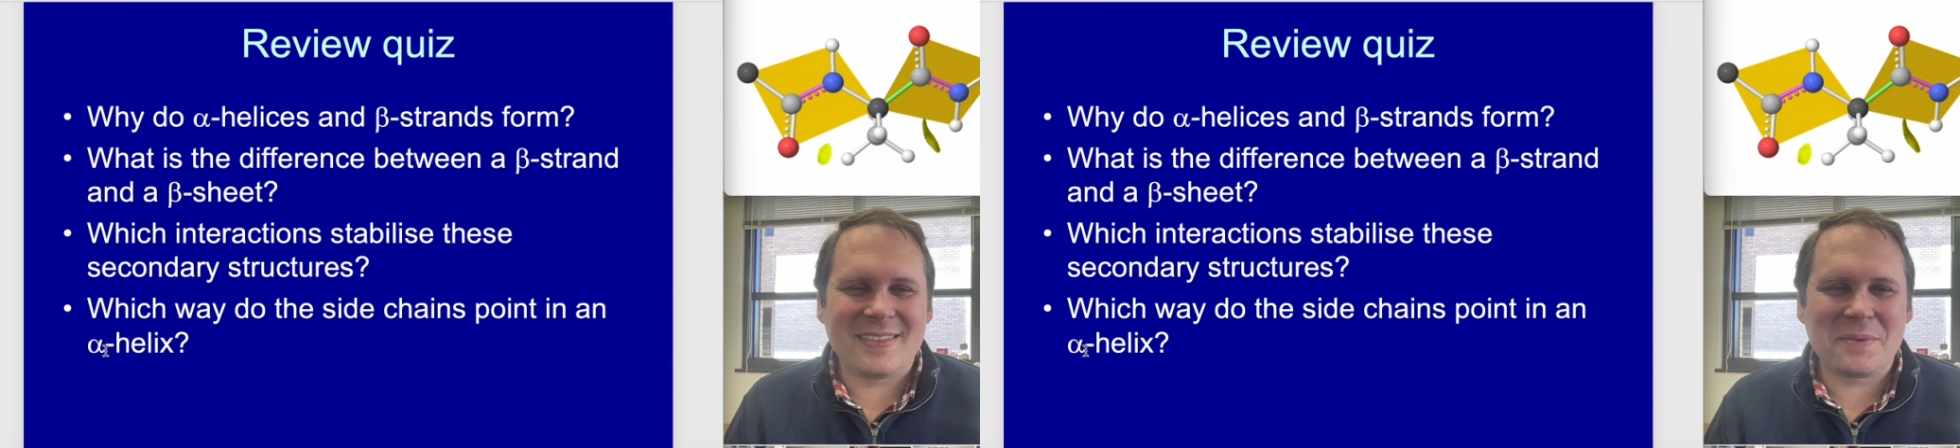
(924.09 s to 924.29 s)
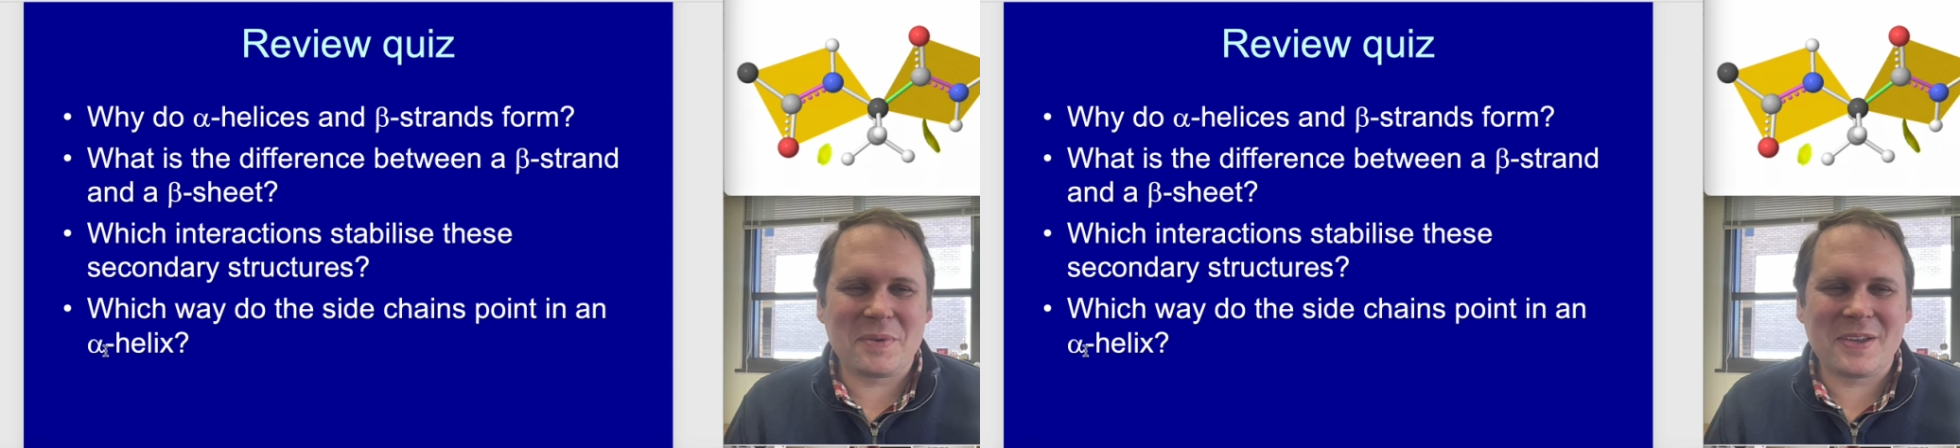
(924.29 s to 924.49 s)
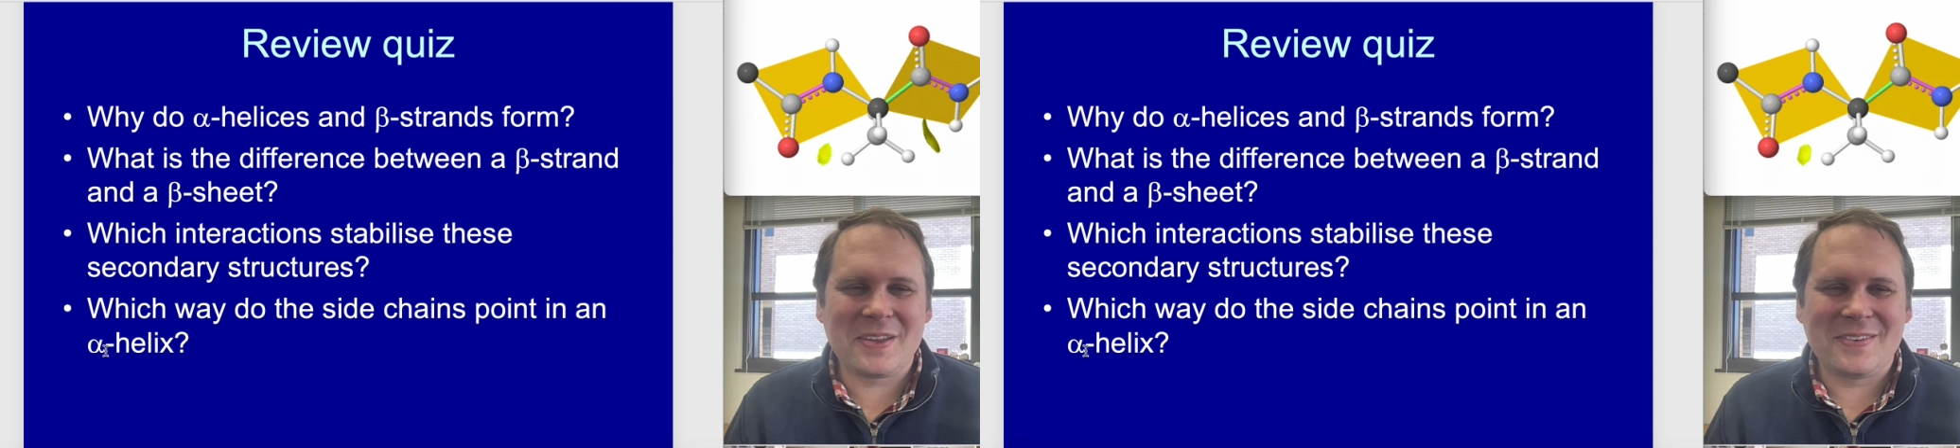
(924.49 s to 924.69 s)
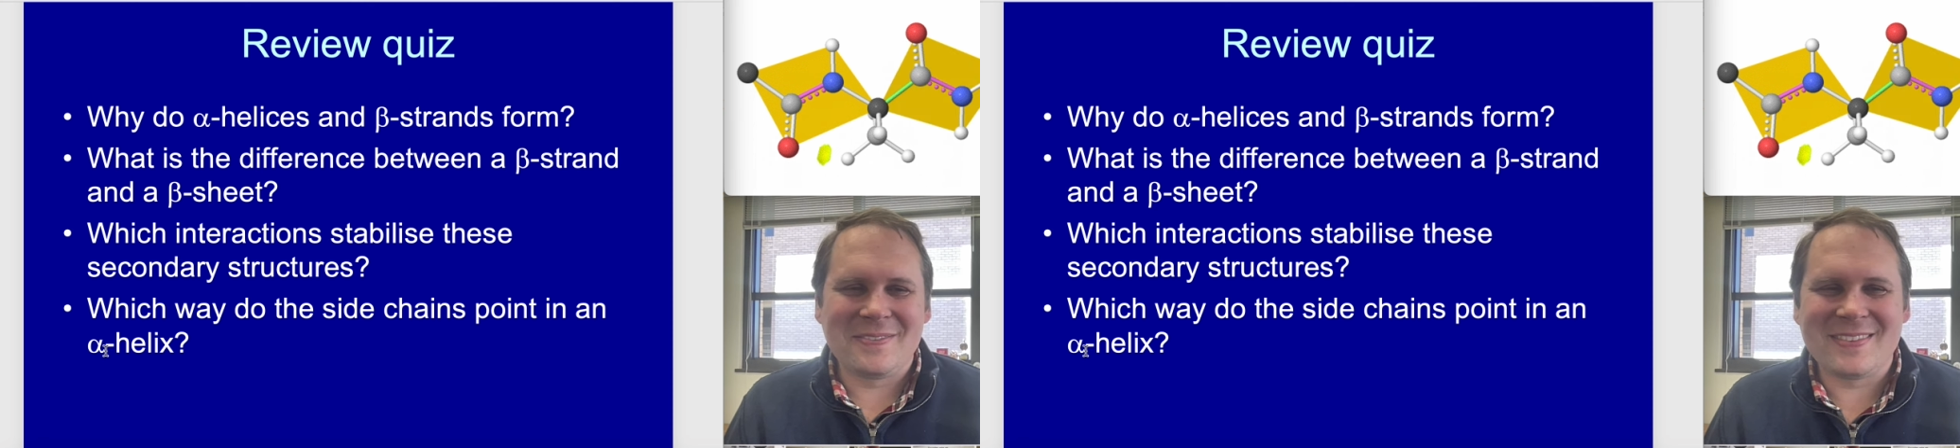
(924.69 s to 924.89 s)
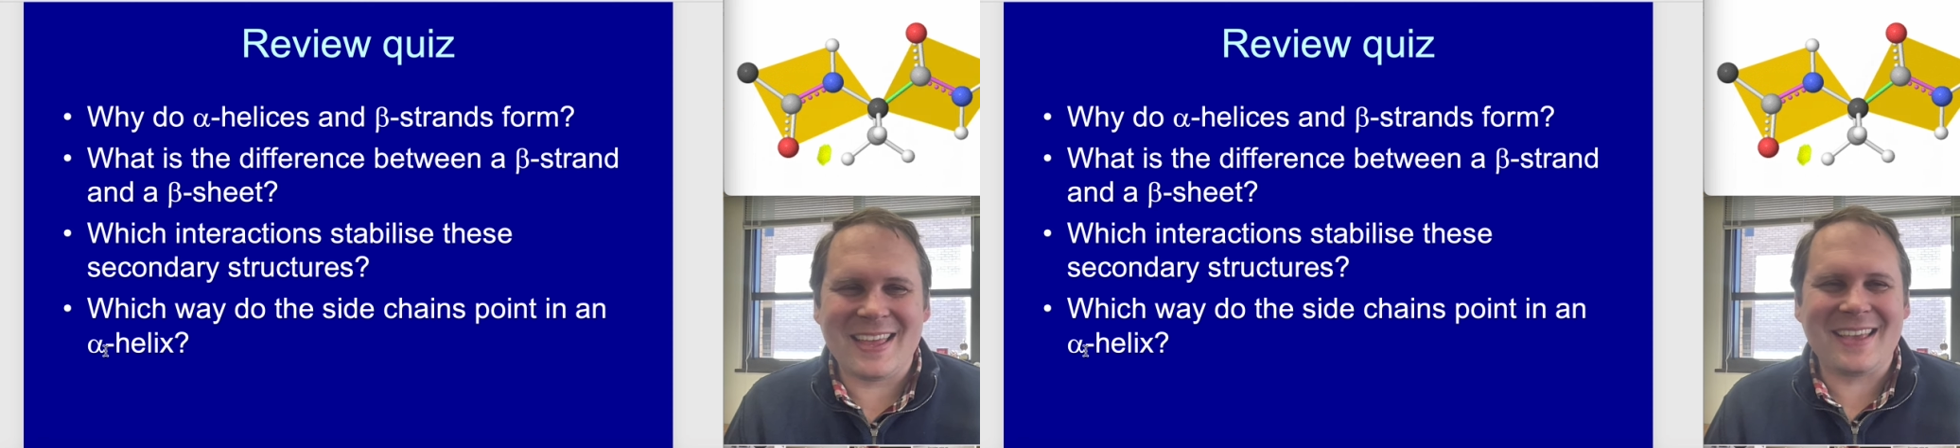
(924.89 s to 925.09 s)
think we're good.
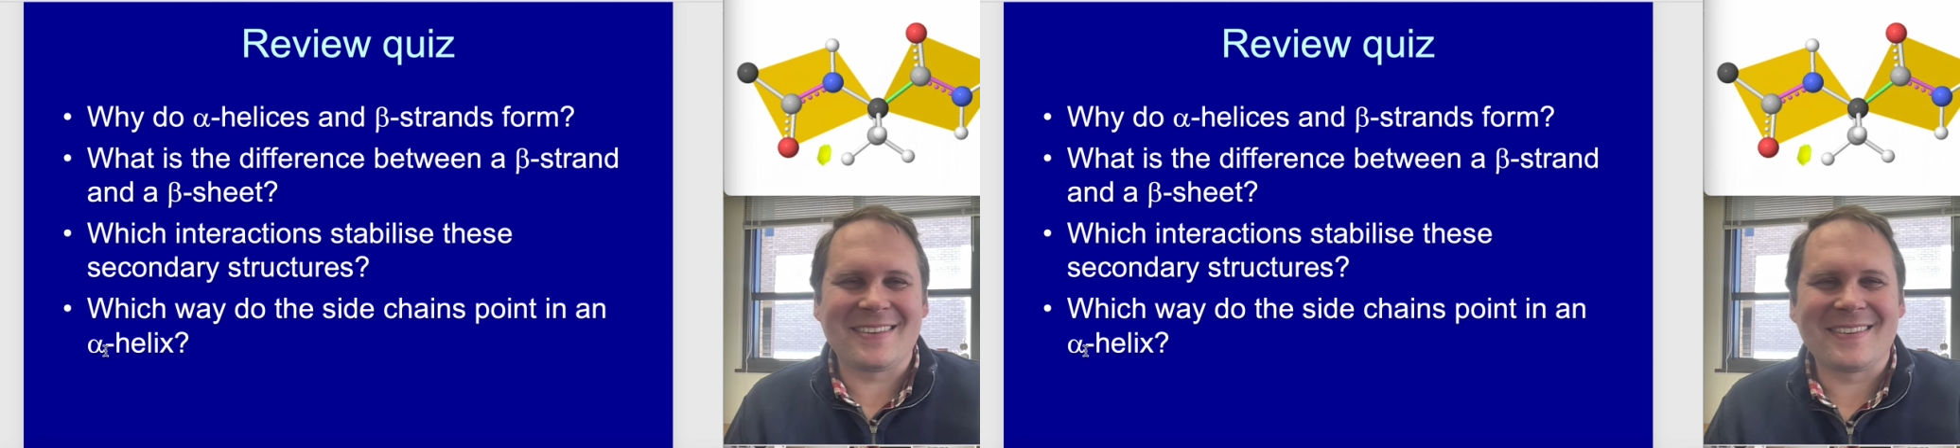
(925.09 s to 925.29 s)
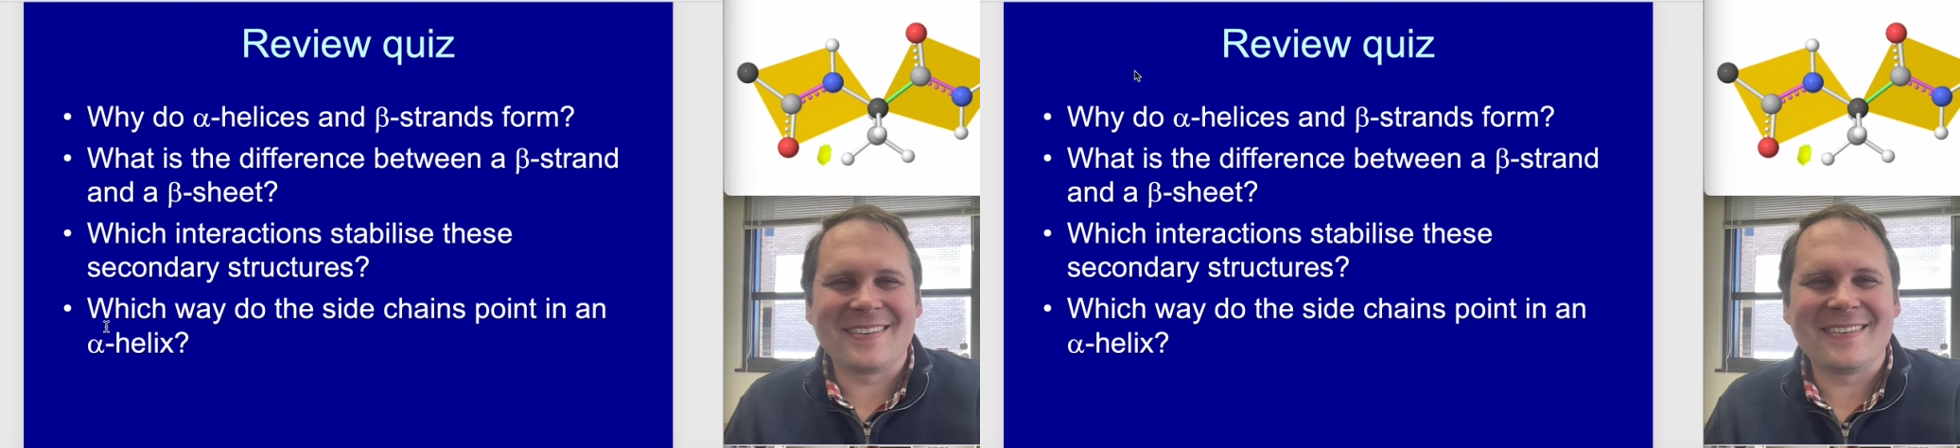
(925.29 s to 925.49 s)
Thanks.